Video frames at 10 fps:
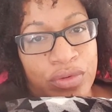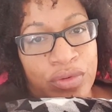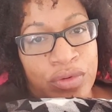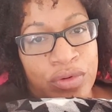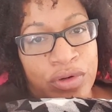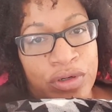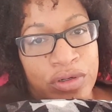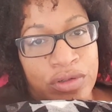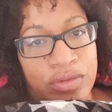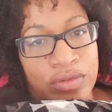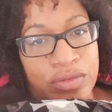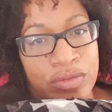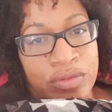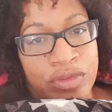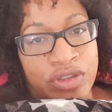Or
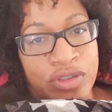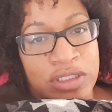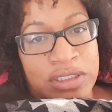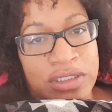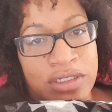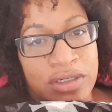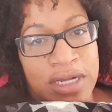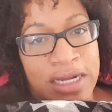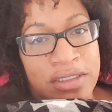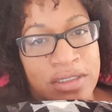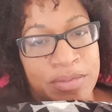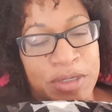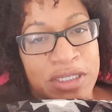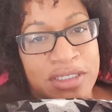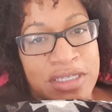would you consider that to
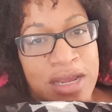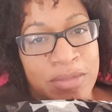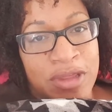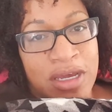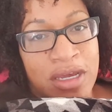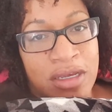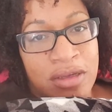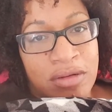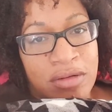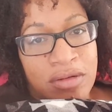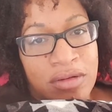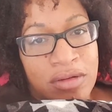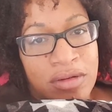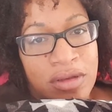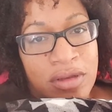be the same thing?
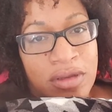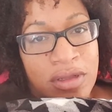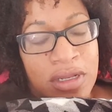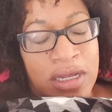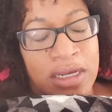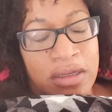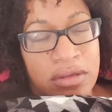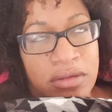Like,